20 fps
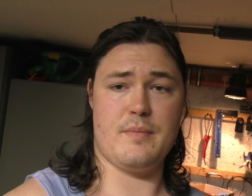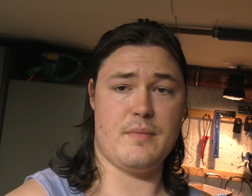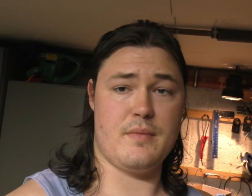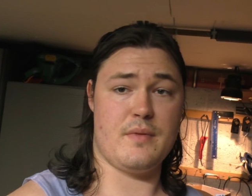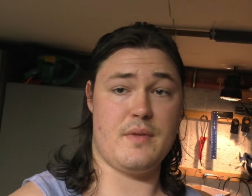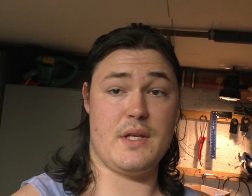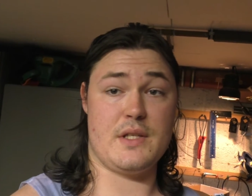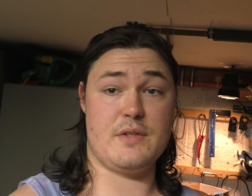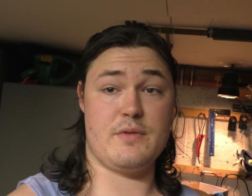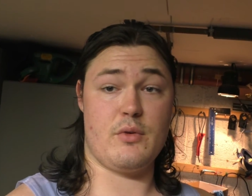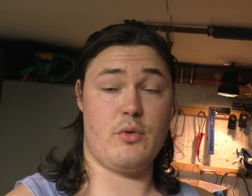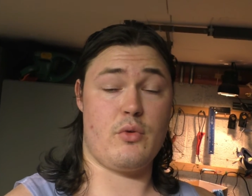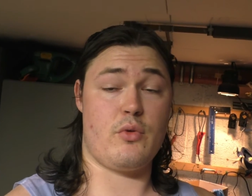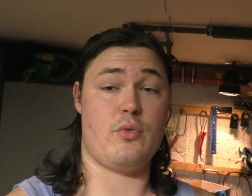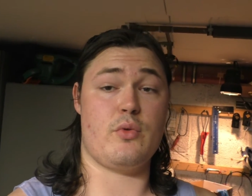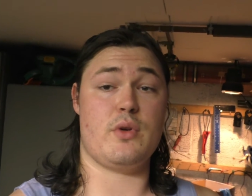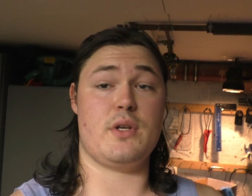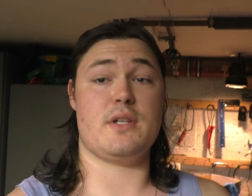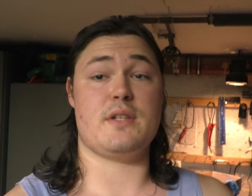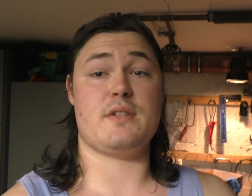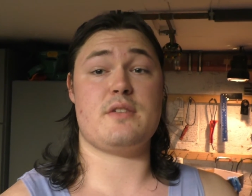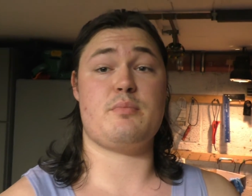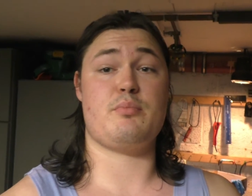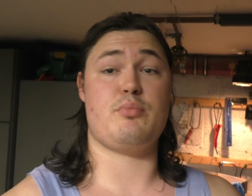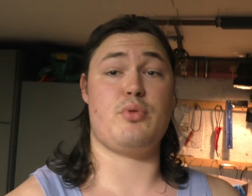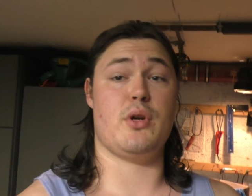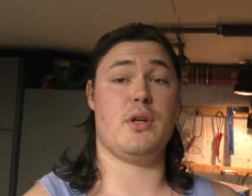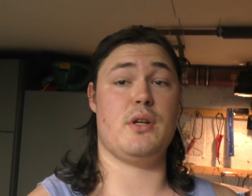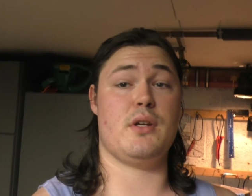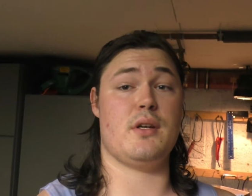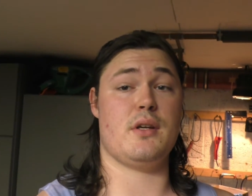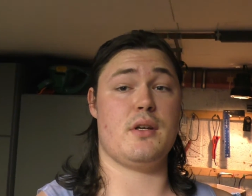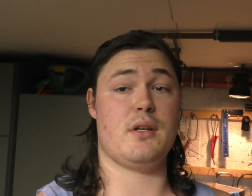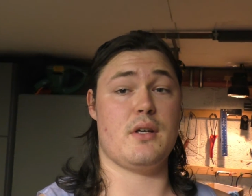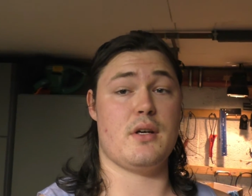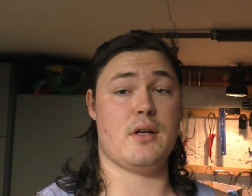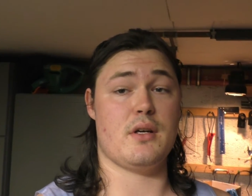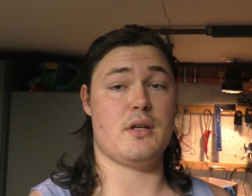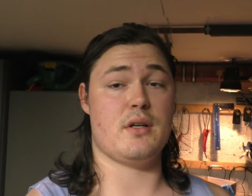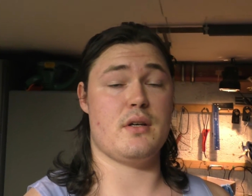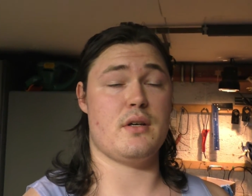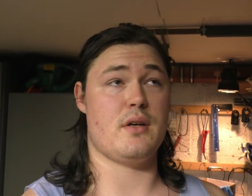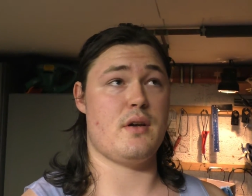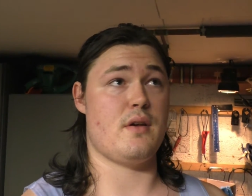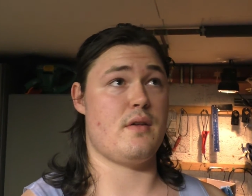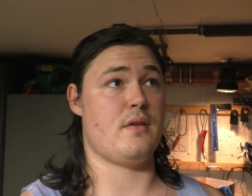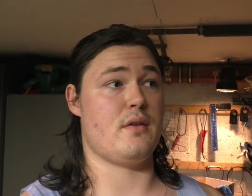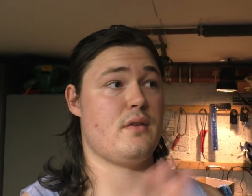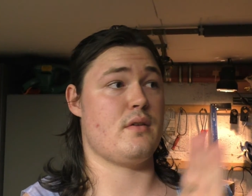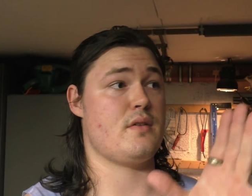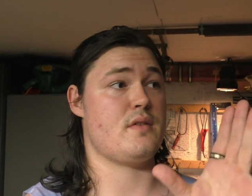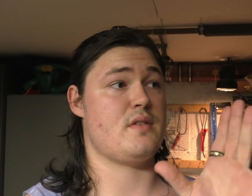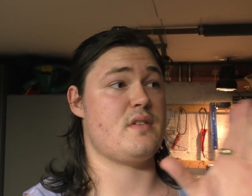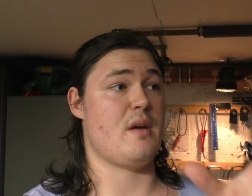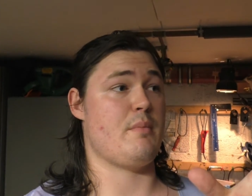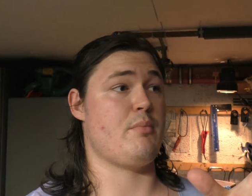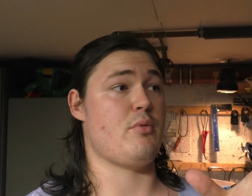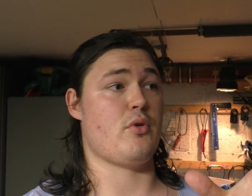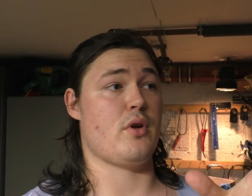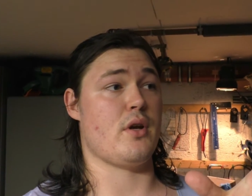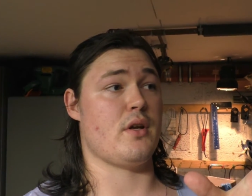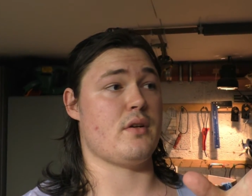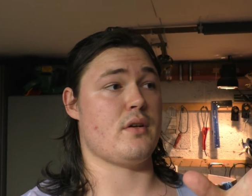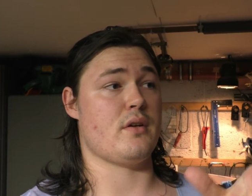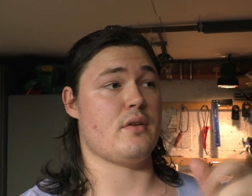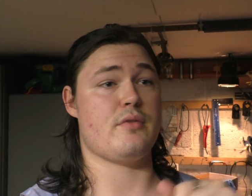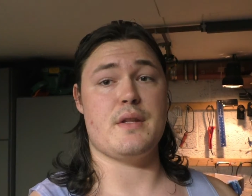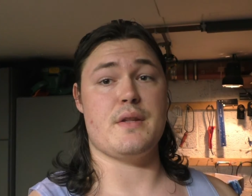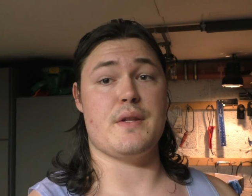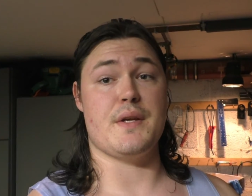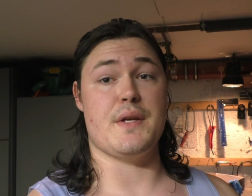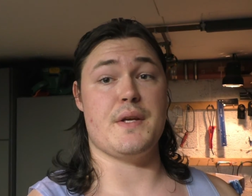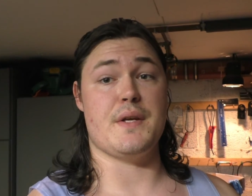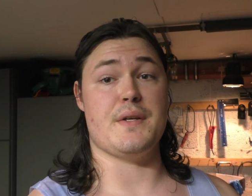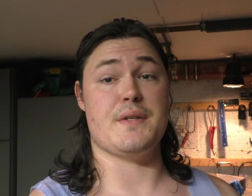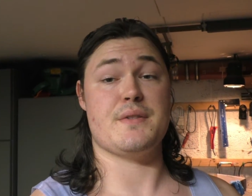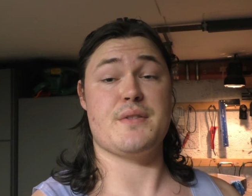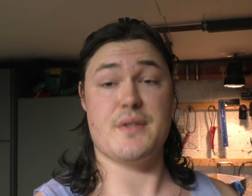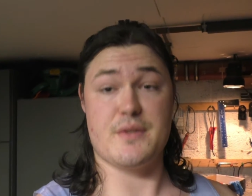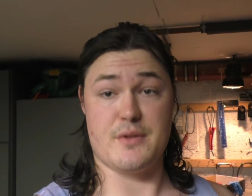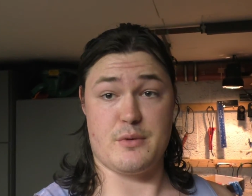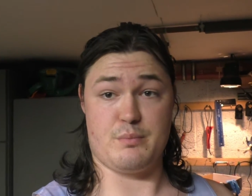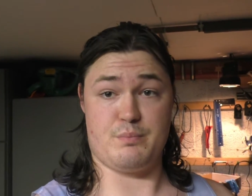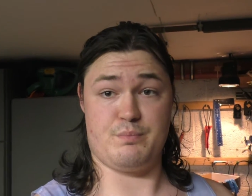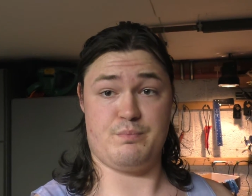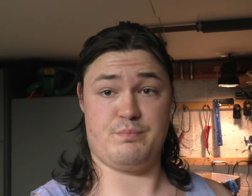This VO3 is printing a separator of the system.